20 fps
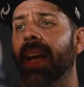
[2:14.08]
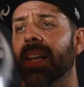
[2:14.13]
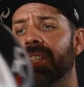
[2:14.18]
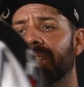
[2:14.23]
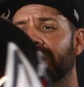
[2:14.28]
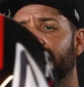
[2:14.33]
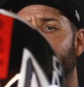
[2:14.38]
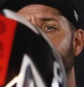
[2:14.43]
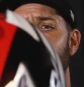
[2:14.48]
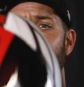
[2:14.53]

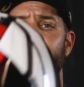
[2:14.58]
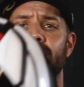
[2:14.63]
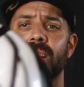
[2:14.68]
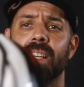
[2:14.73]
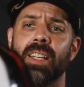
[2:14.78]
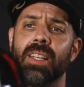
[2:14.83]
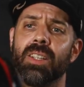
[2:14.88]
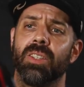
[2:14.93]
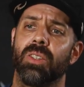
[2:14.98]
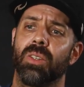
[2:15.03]

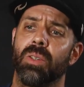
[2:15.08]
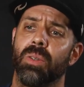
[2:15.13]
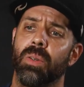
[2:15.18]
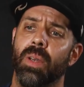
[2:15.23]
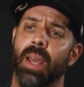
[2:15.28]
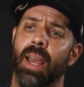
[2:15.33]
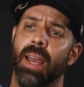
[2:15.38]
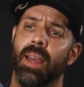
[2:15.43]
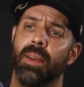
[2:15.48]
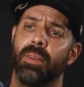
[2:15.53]
HJC do
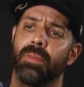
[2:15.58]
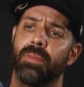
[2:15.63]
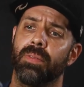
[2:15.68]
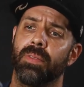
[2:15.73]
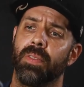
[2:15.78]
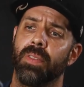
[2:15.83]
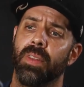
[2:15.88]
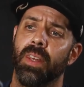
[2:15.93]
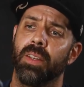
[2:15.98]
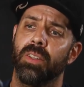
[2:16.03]

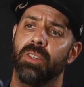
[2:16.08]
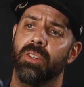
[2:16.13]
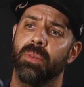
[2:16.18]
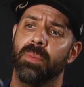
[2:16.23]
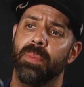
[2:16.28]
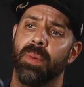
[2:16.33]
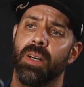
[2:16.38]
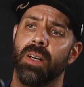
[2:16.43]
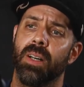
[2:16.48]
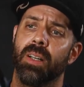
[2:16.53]
have their
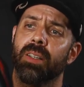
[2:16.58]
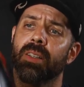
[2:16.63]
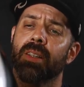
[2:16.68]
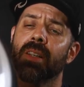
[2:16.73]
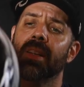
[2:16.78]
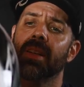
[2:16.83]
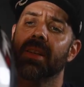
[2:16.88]
smart